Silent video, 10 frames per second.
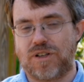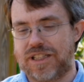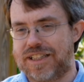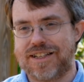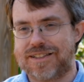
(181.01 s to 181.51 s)

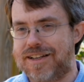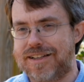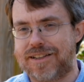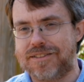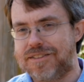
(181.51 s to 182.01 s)
really
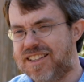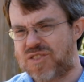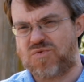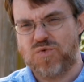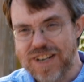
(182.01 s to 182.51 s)
exciting.
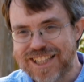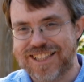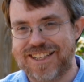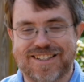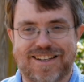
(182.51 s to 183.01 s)
It's
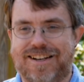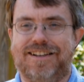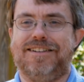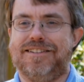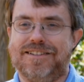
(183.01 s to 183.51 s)
really
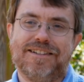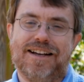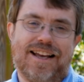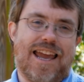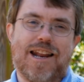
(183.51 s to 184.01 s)
exciting.
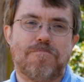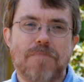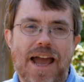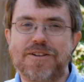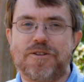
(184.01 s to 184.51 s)
I can't
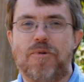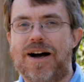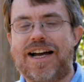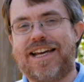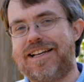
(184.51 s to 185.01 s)
imagine
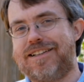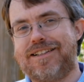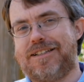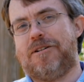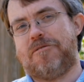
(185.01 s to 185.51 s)
why,
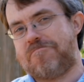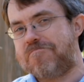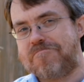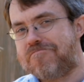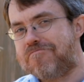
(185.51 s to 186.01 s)

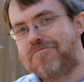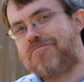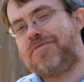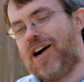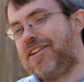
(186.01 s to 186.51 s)

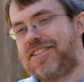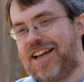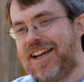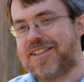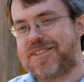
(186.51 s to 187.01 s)
young
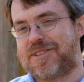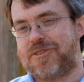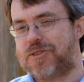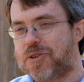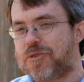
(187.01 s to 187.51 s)

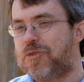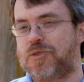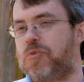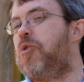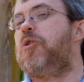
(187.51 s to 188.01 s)
science
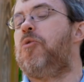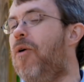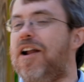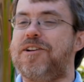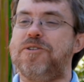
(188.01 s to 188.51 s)
students wouldn't
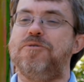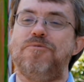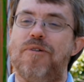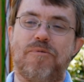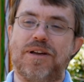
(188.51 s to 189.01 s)
want to do
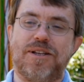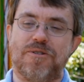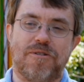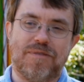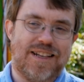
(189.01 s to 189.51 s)
what we
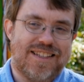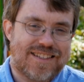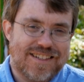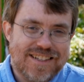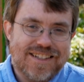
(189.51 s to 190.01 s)
do. I mean, it's